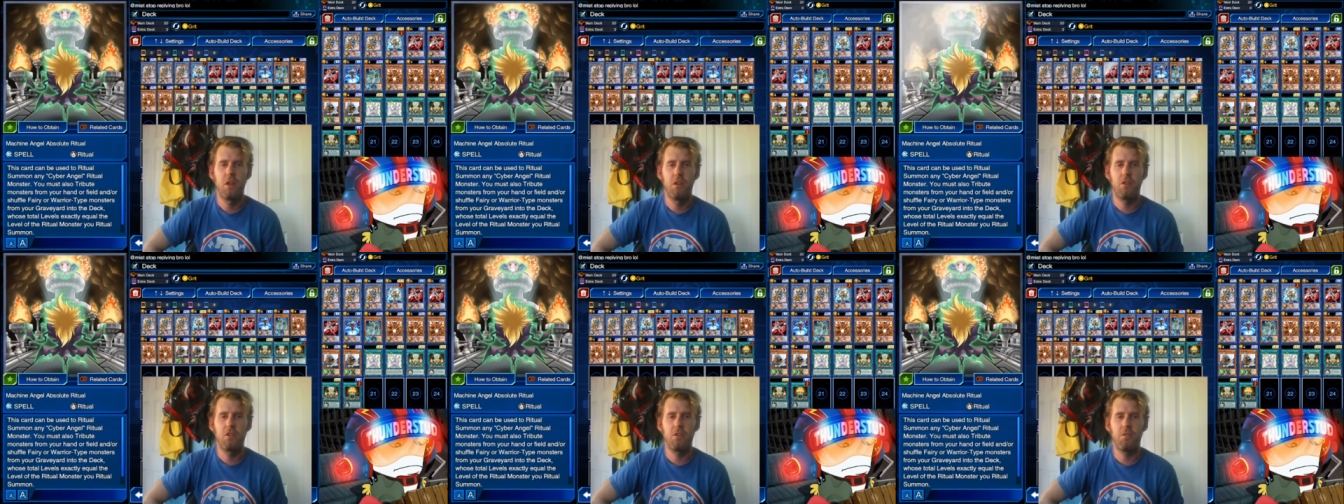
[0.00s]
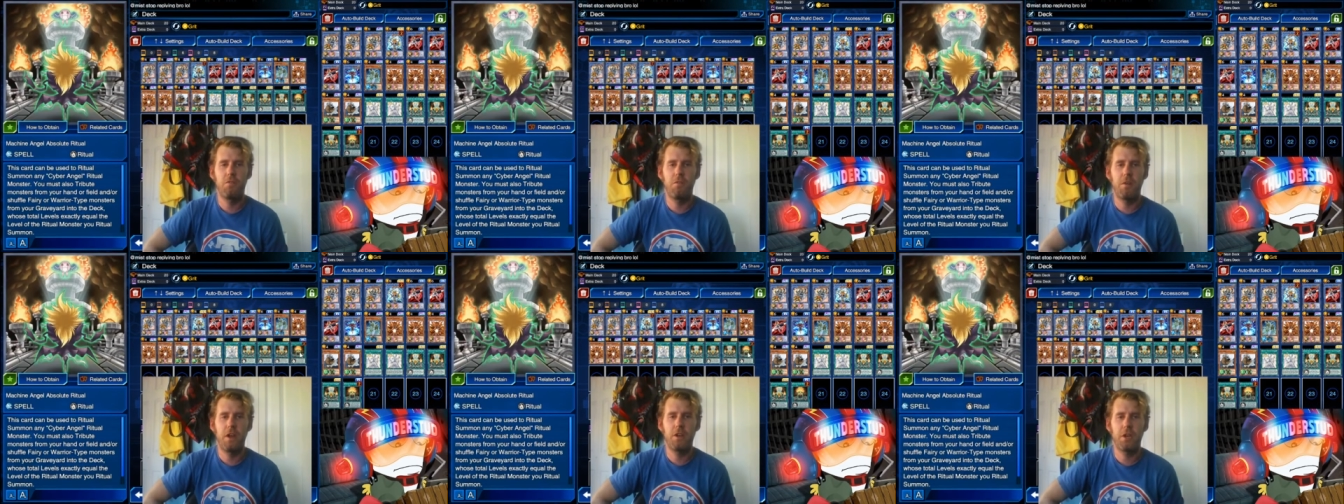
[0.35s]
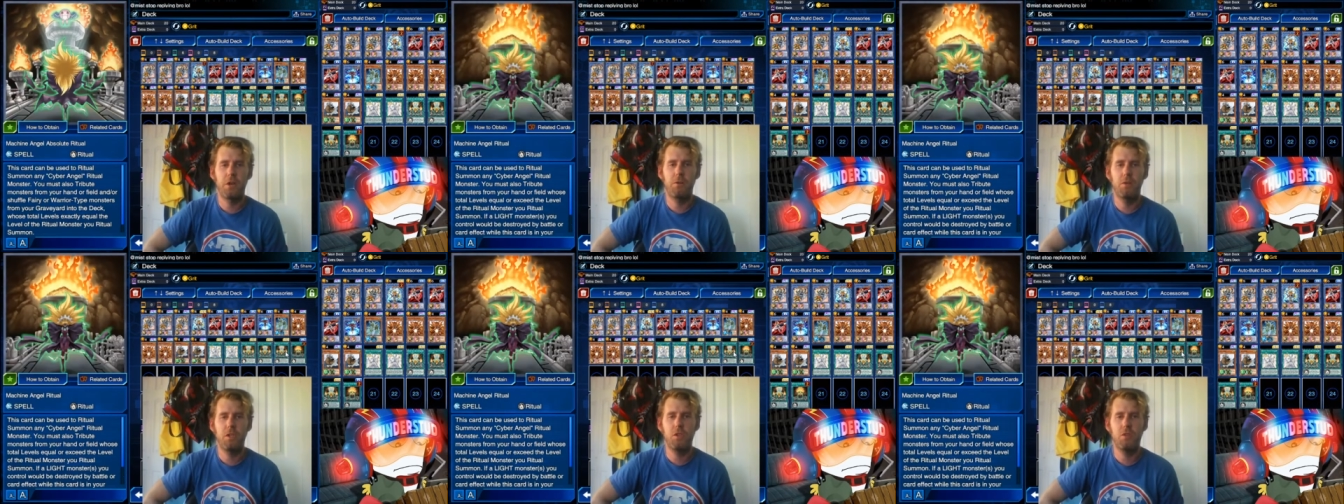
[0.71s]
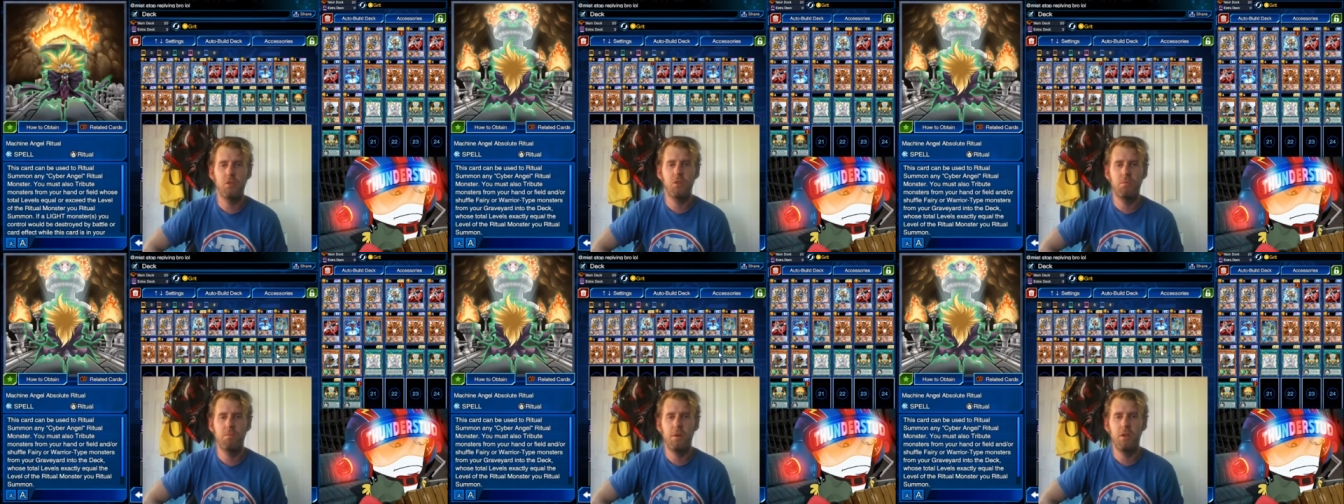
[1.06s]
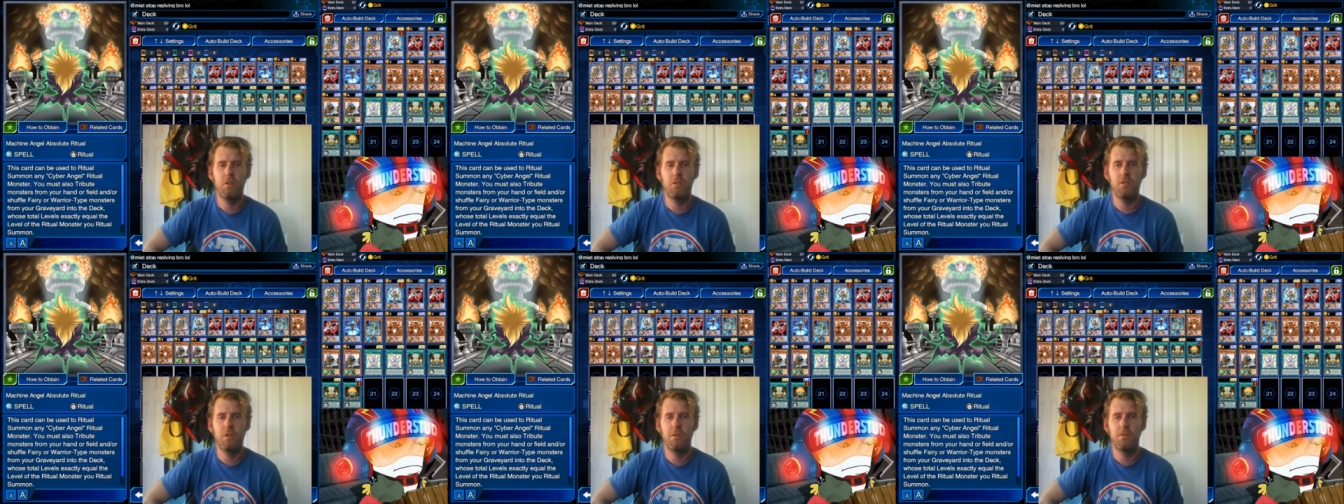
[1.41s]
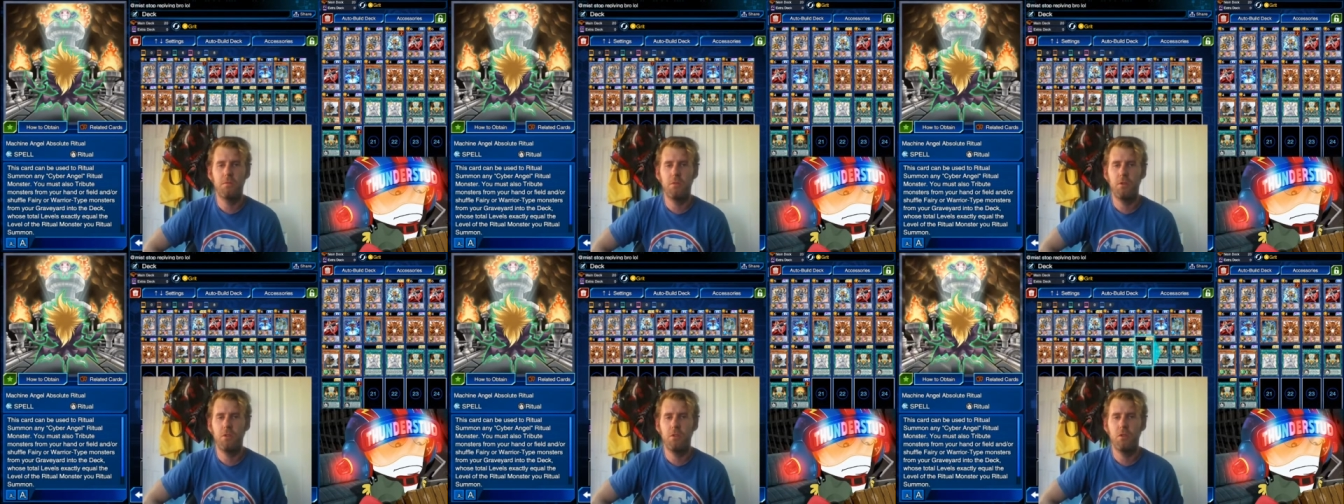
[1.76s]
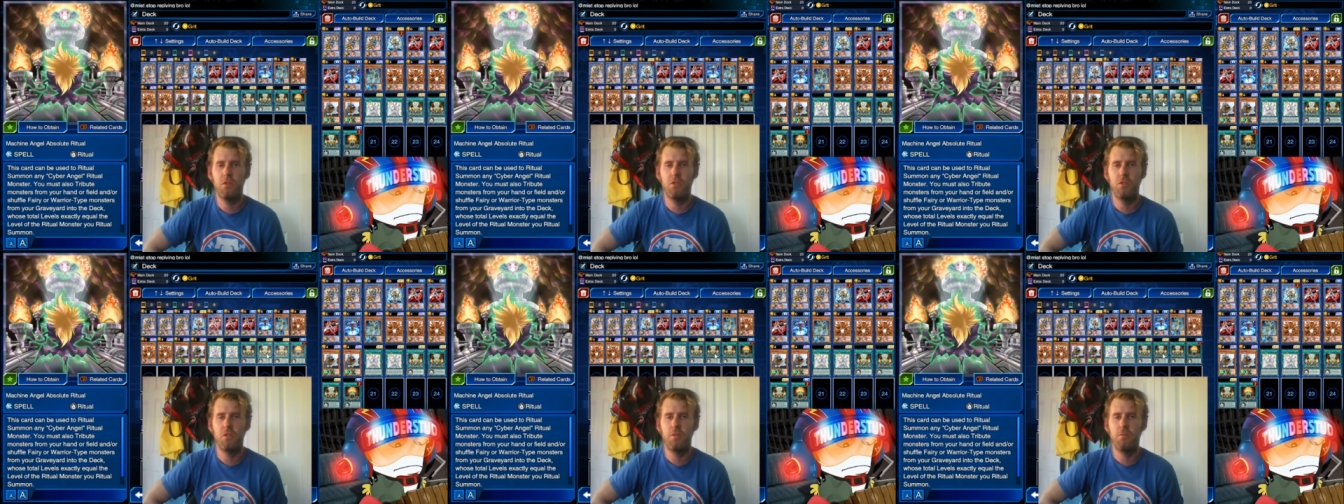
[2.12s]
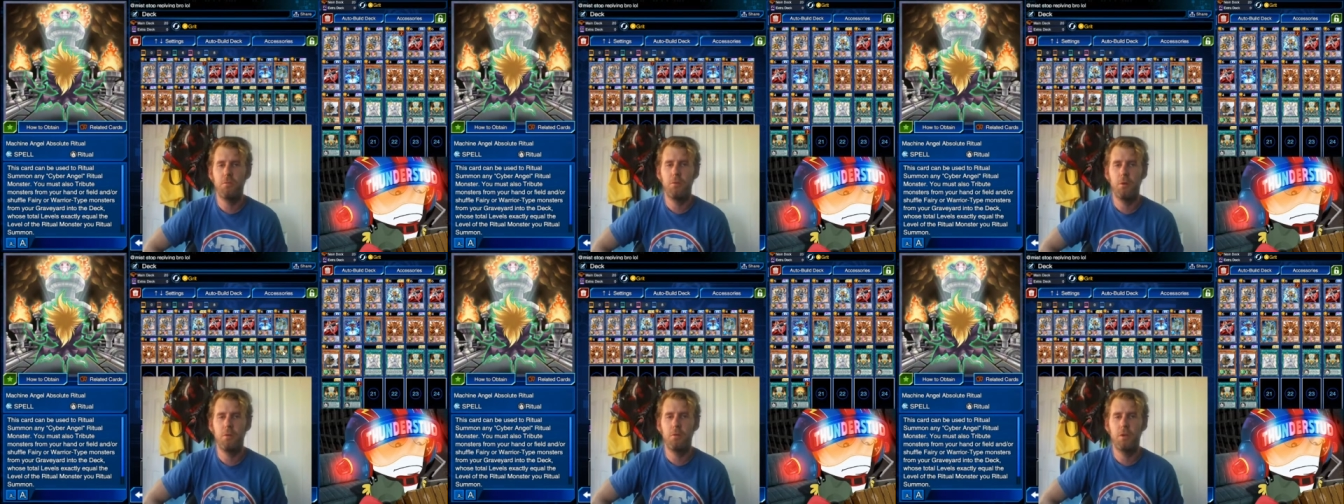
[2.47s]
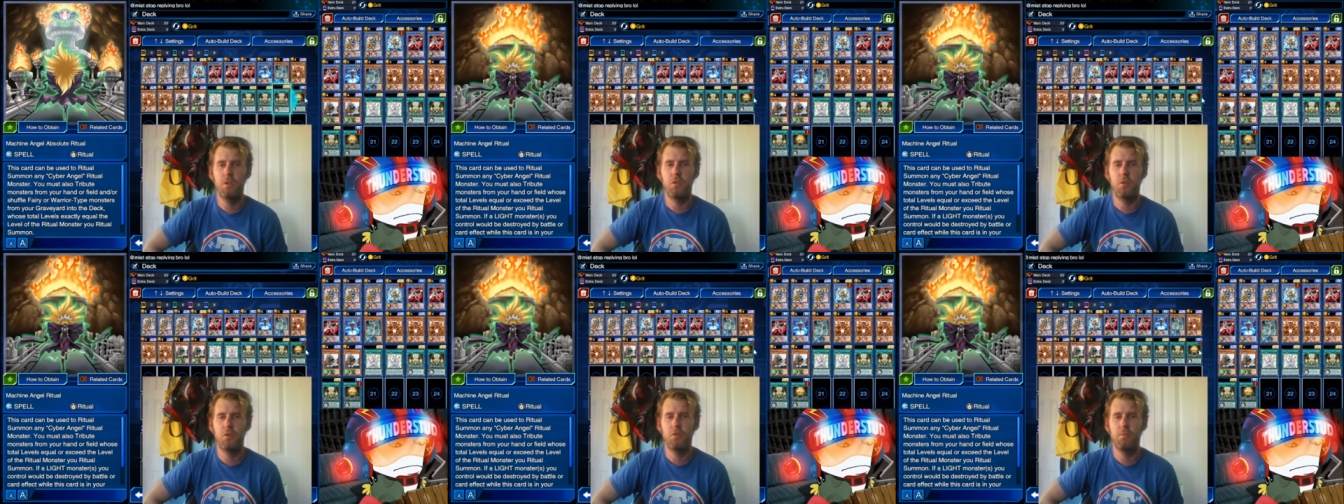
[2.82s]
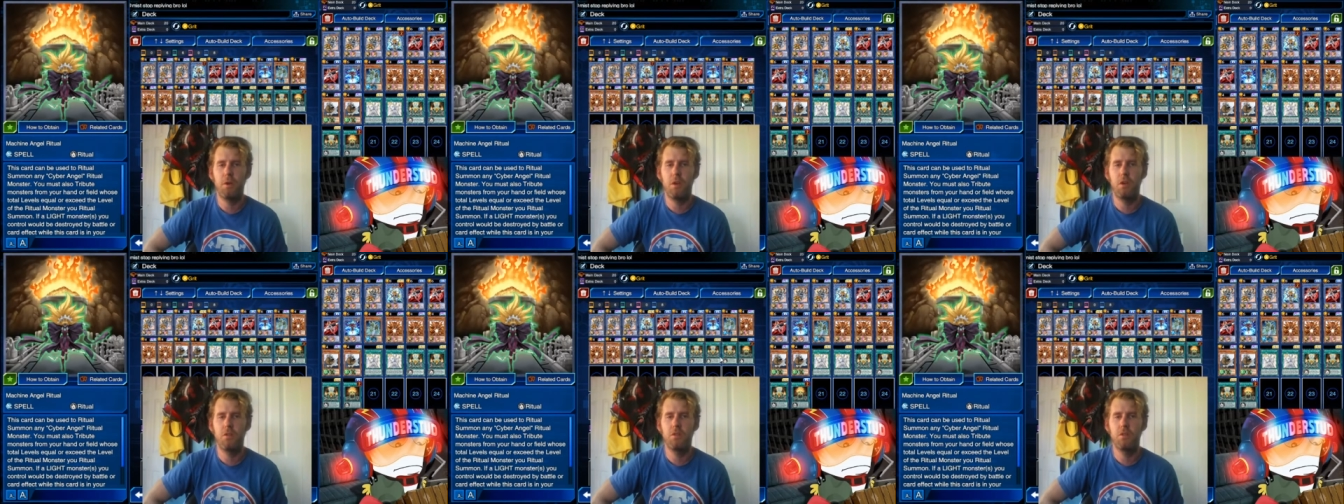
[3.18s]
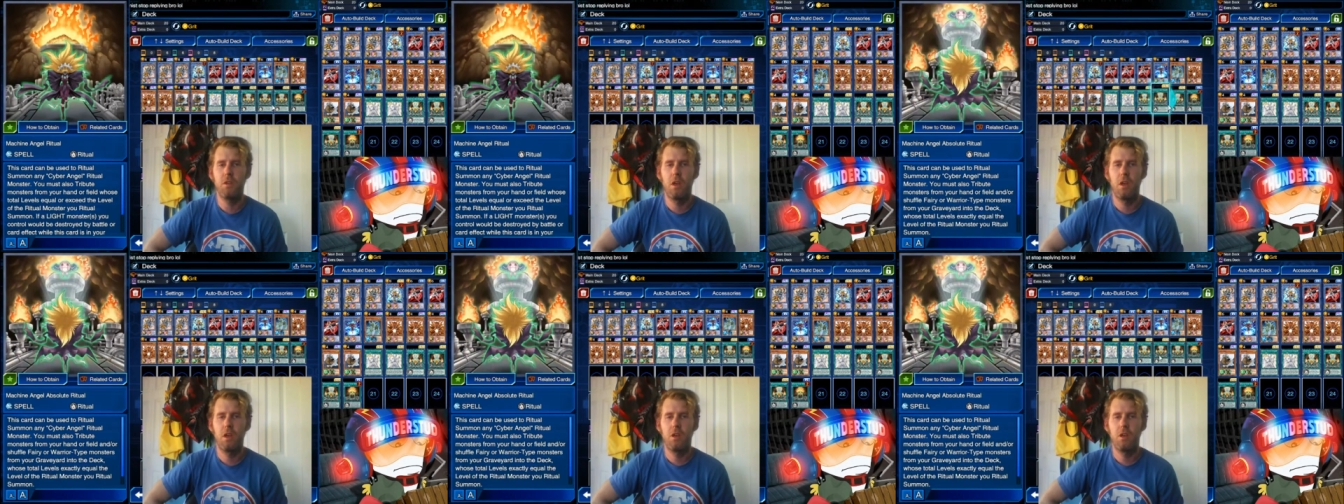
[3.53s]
to find our ritual spells, because we're only using four ritual spells.